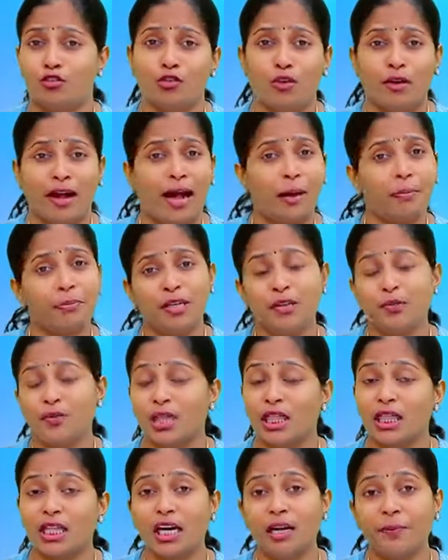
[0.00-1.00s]
so happy
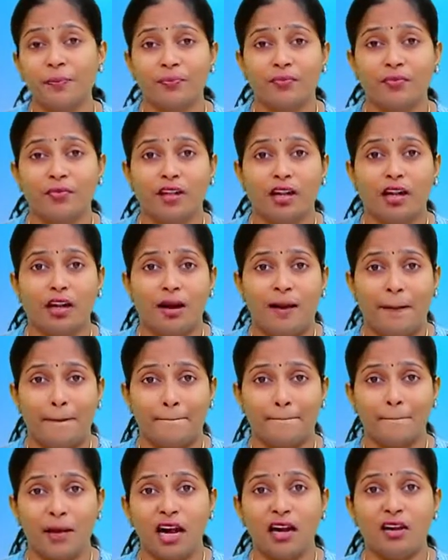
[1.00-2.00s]
with the
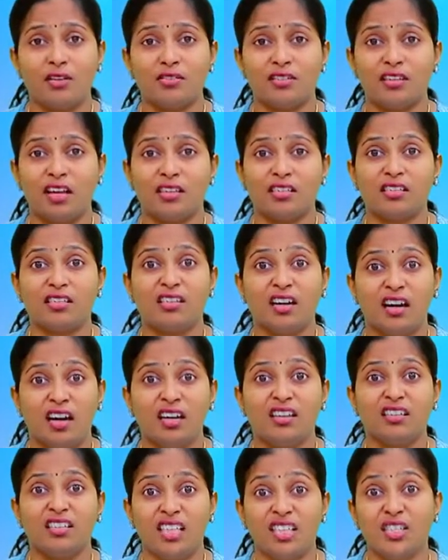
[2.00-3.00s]
mouse that
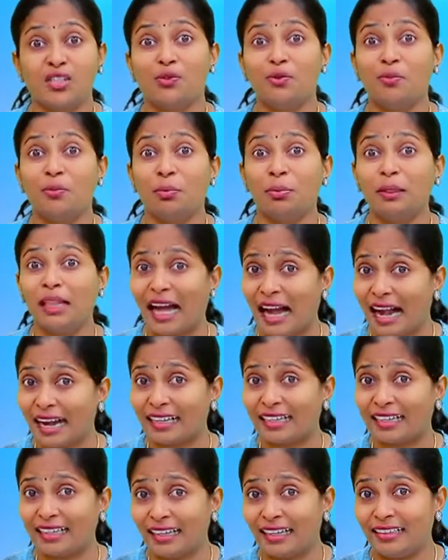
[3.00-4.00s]
turned into
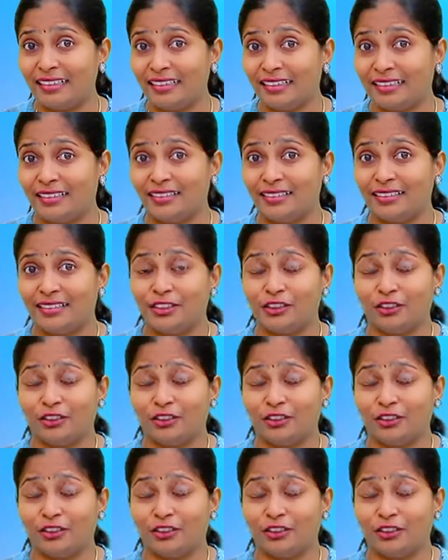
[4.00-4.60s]
black color.